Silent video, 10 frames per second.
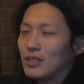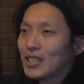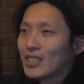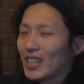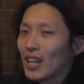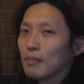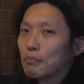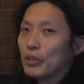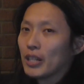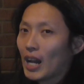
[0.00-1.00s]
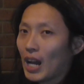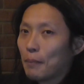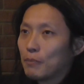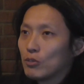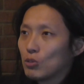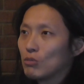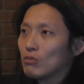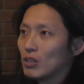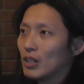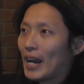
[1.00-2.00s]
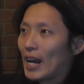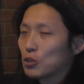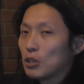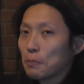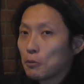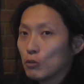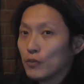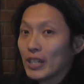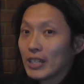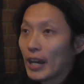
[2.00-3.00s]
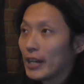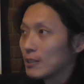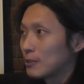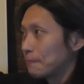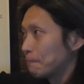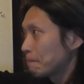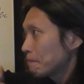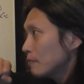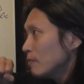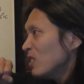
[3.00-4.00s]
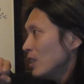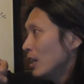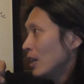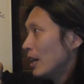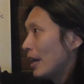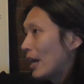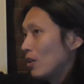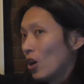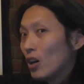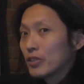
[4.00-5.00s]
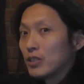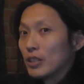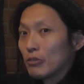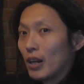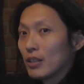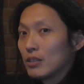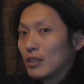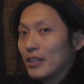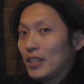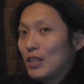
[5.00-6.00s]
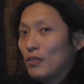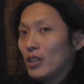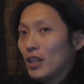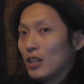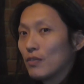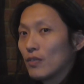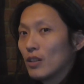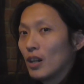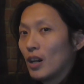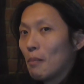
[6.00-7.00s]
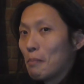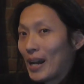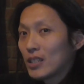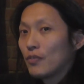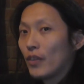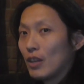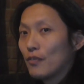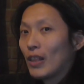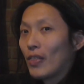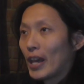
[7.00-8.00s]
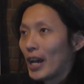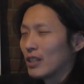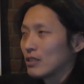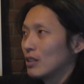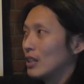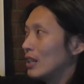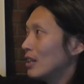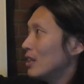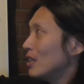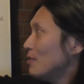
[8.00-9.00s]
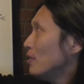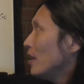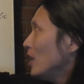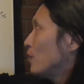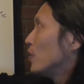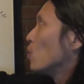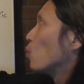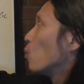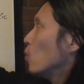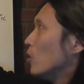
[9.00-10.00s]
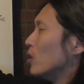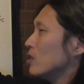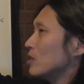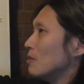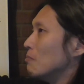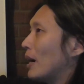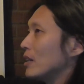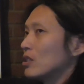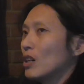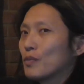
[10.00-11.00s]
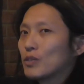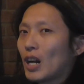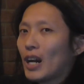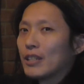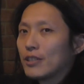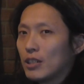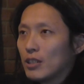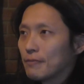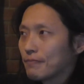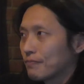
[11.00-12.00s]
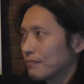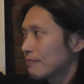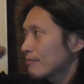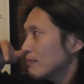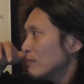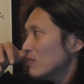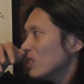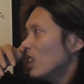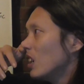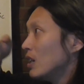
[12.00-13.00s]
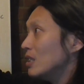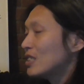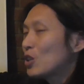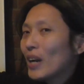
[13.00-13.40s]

that they can bring up to actually prove their case. And lastly, right, even if a massive if at that, even if they were the mother of Taichi, they